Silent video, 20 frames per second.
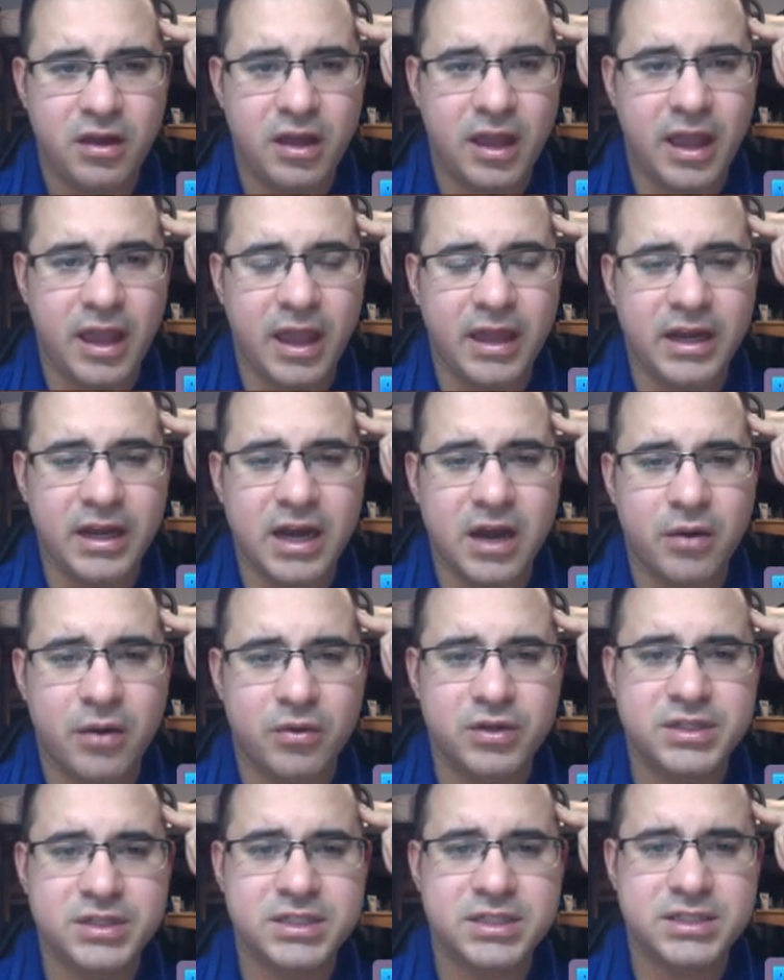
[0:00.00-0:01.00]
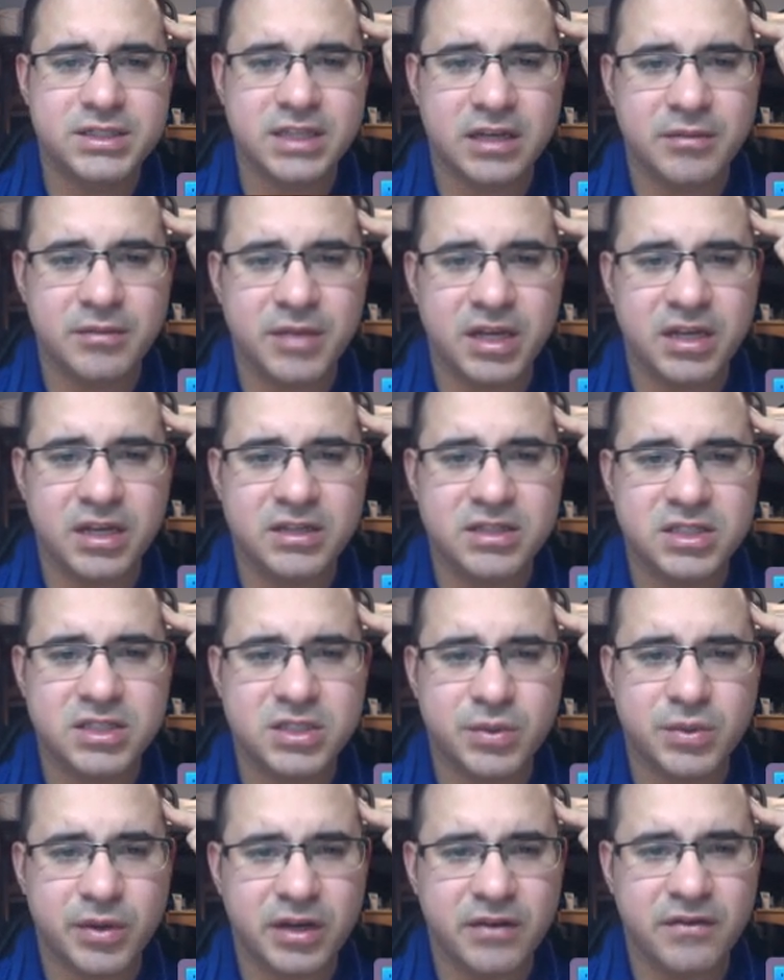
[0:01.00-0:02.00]
8 hours 10 minutes
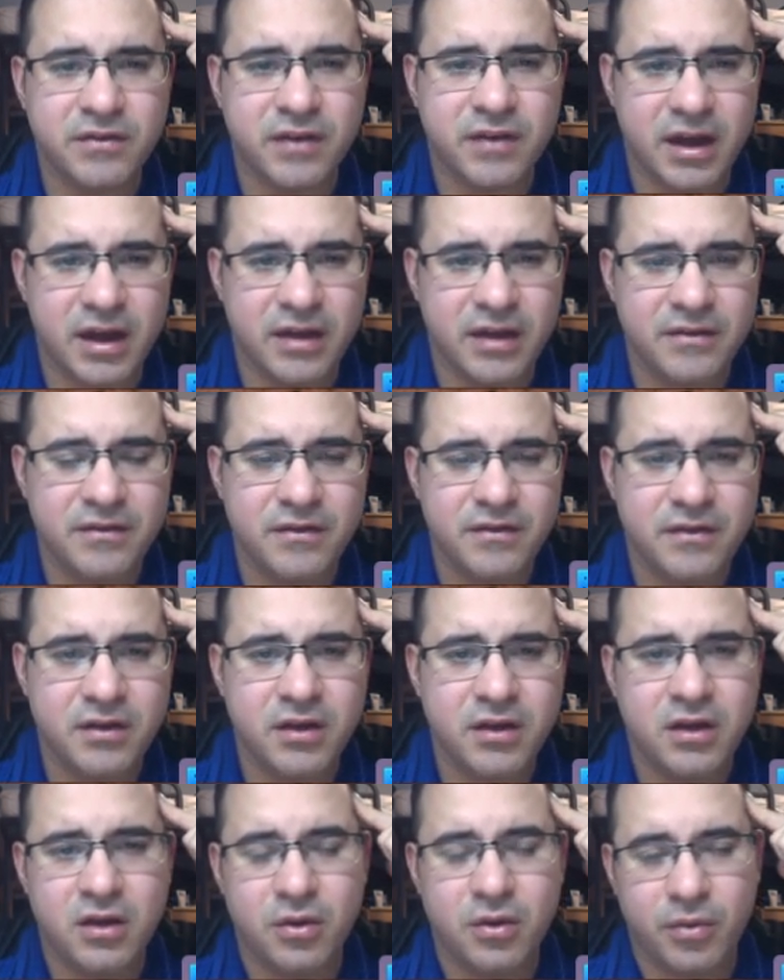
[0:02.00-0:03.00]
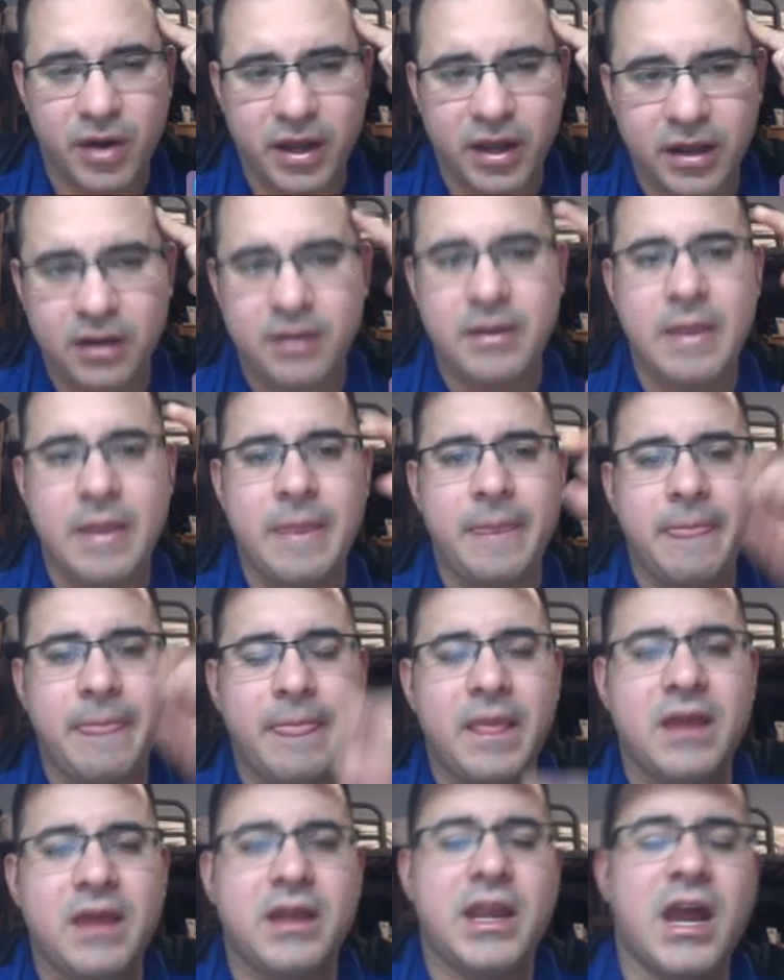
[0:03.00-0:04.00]
25, right?
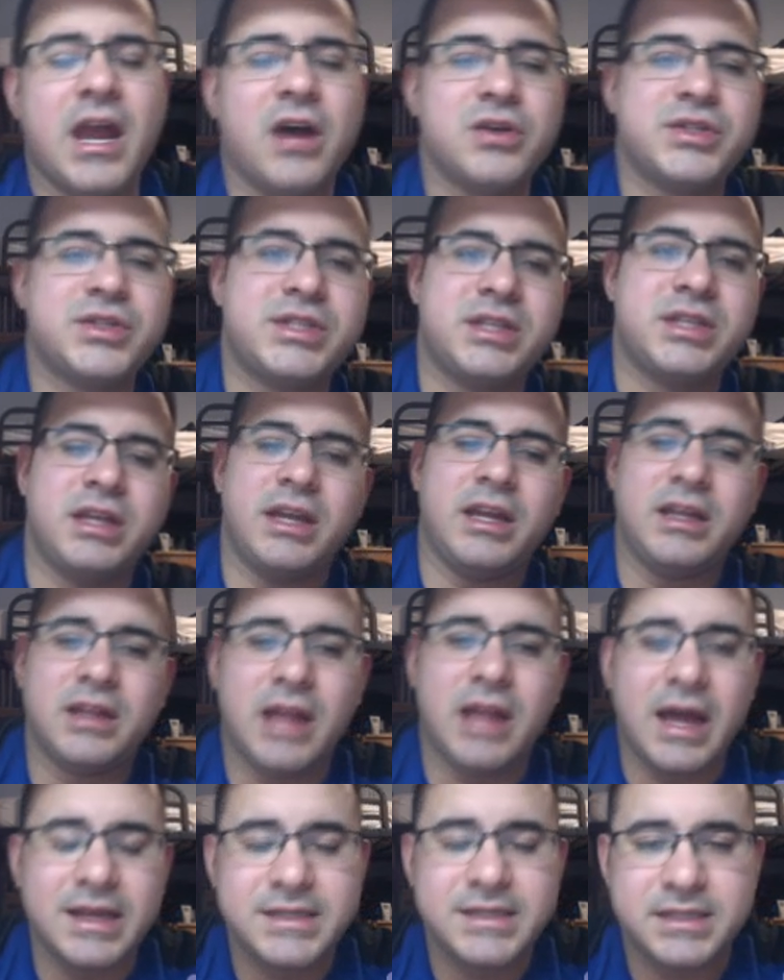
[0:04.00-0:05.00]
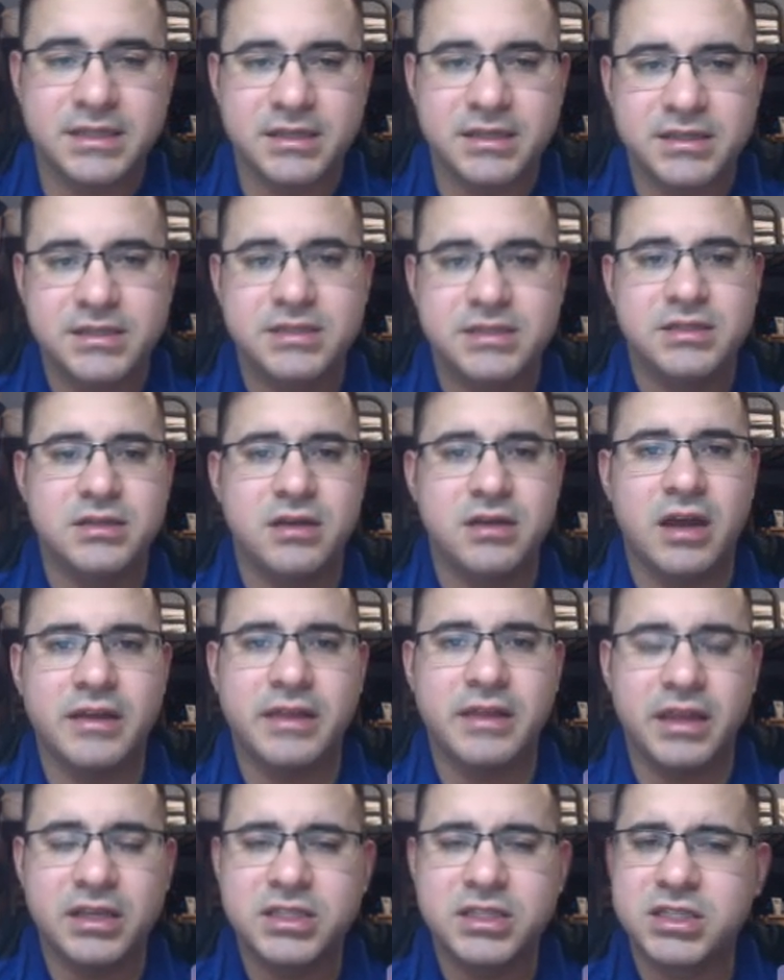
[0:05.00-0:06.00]
Now in license, I
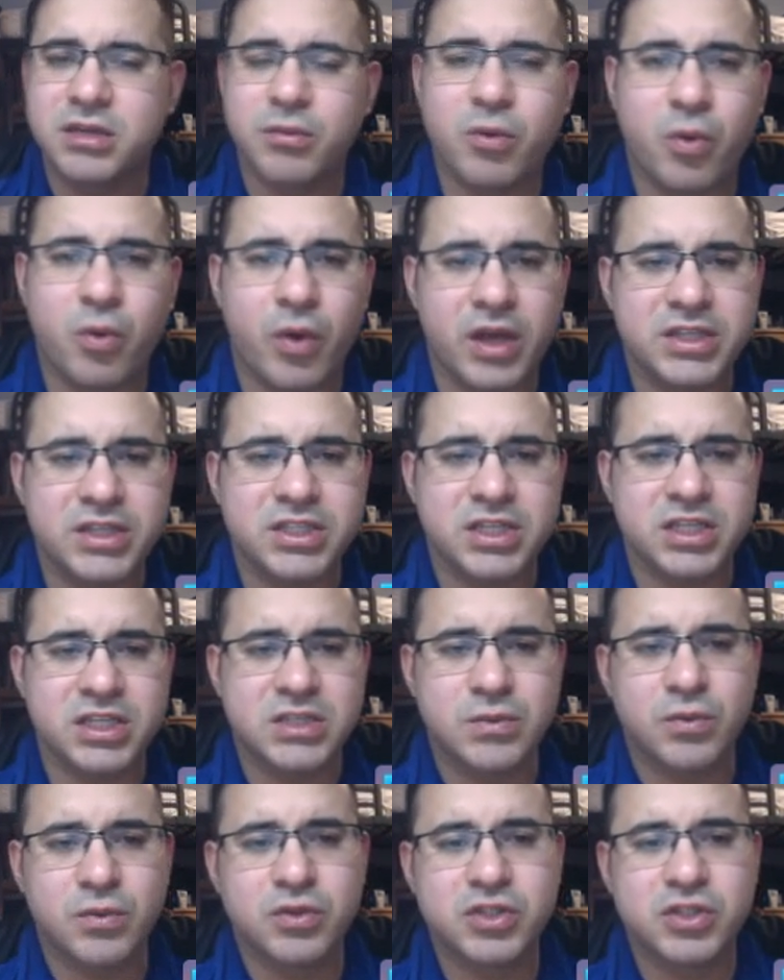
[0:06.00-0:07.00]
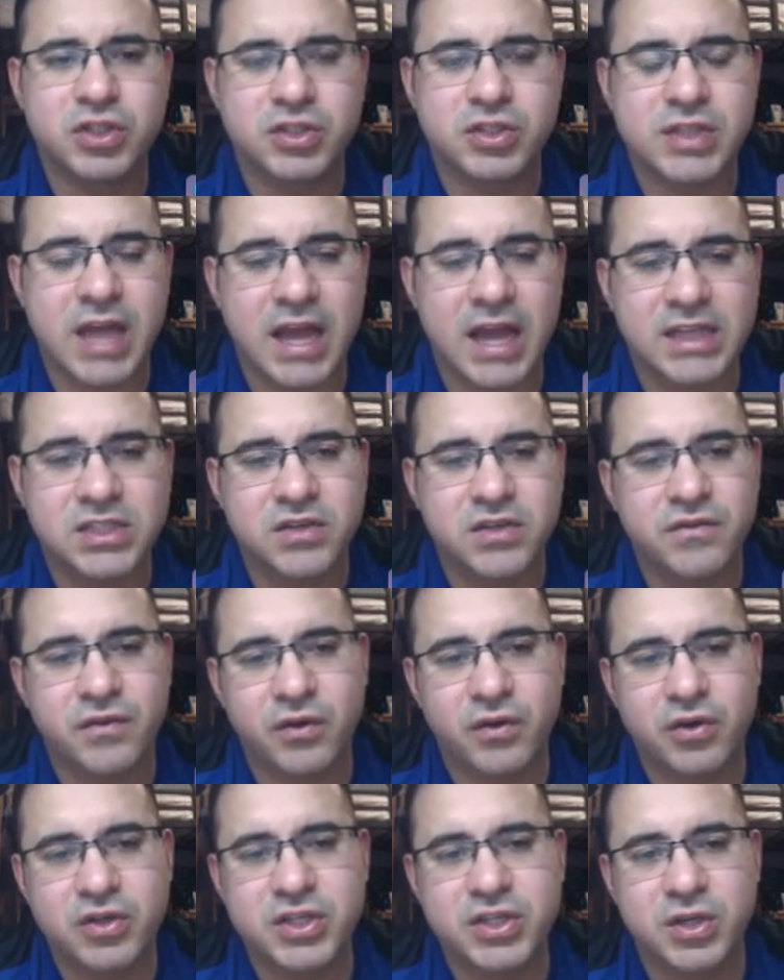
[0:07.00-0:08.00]
think some questions will just ask you for
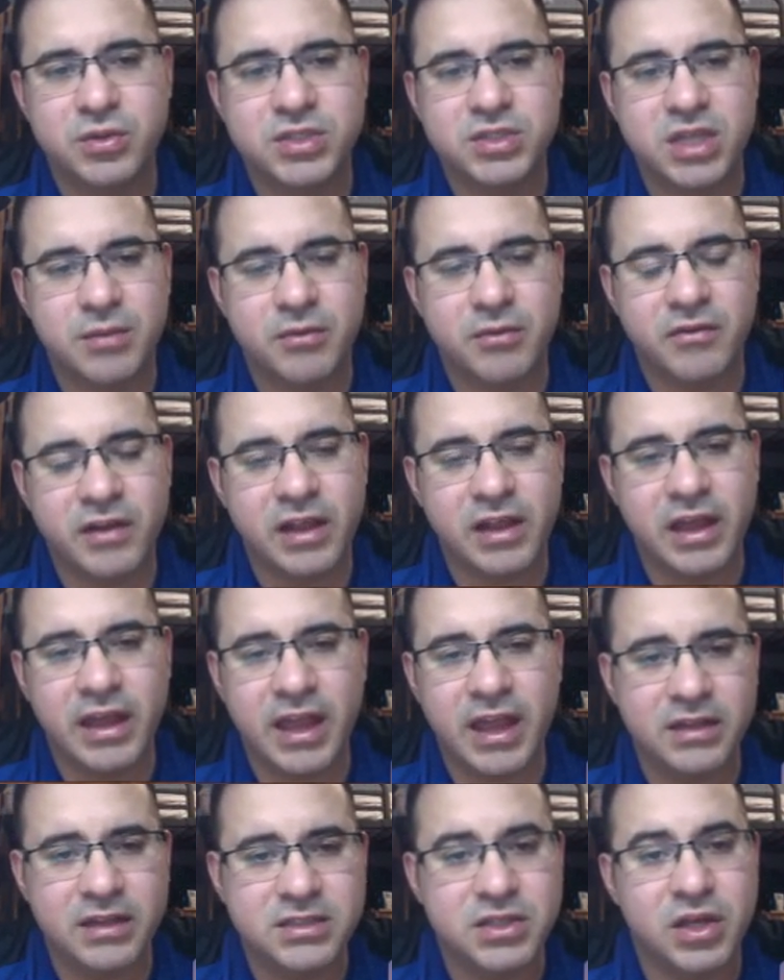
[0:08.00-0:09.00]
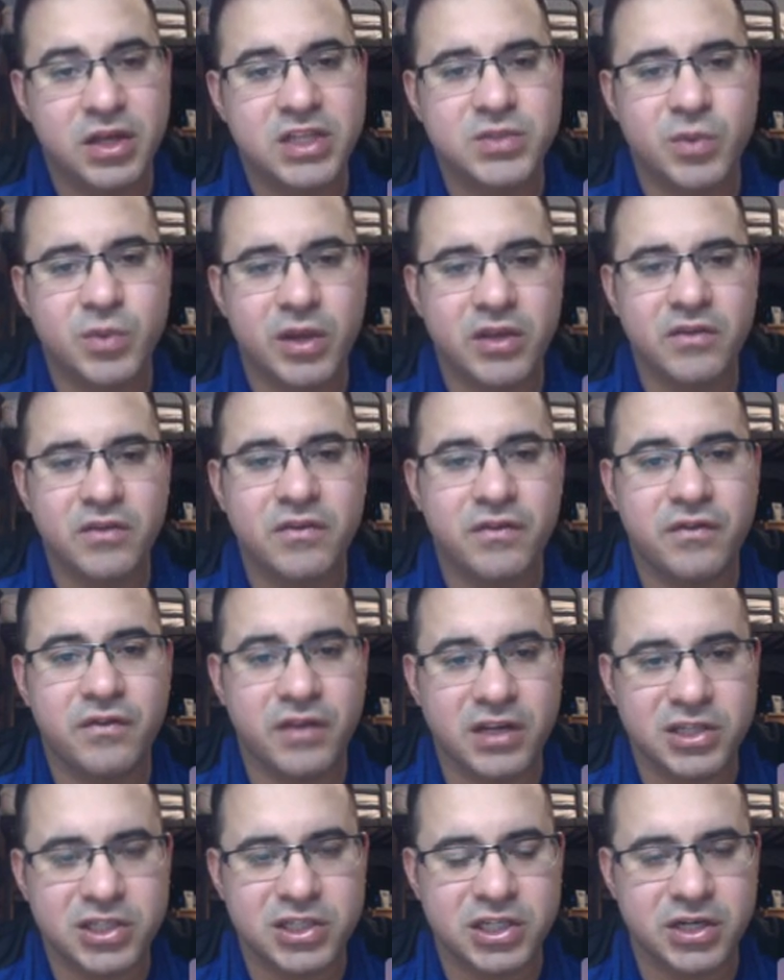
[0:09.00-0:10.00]
your zone time of LAN, so that's why you
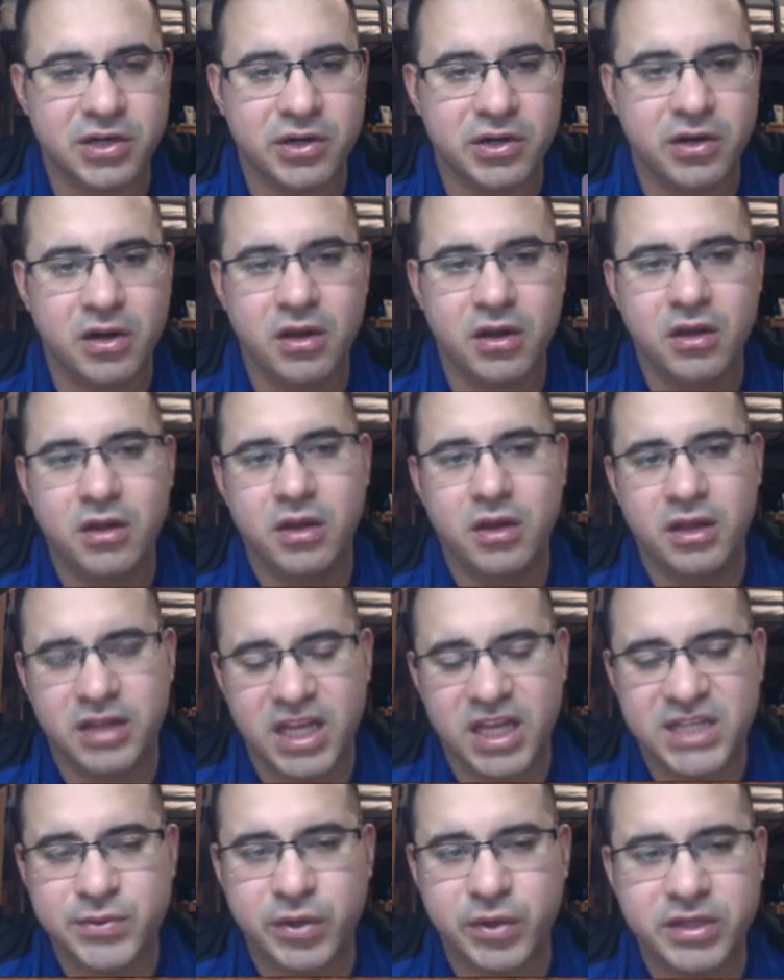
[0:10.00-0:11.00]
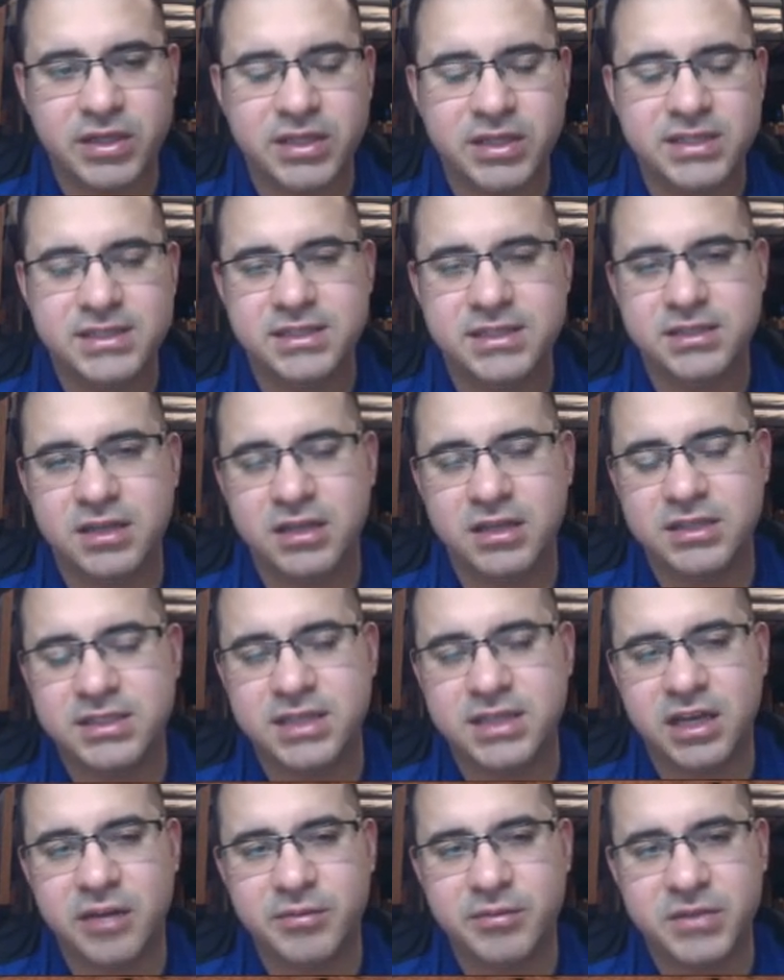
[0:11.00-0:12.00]
finish here, and that's why this is
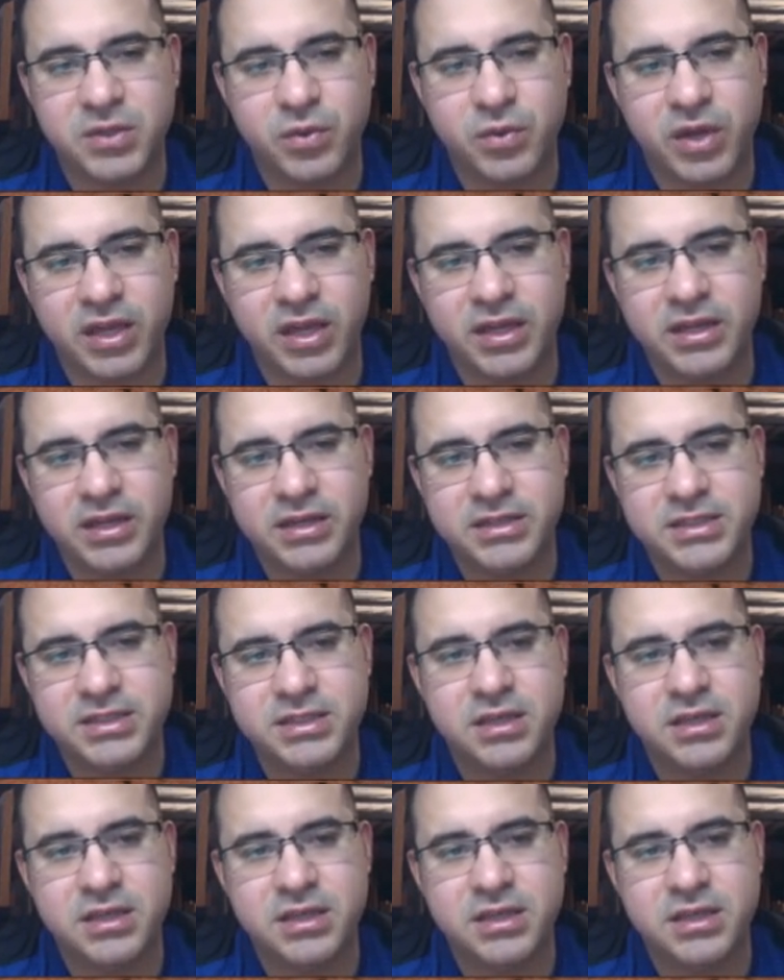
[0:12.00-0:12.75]
set up the way it is.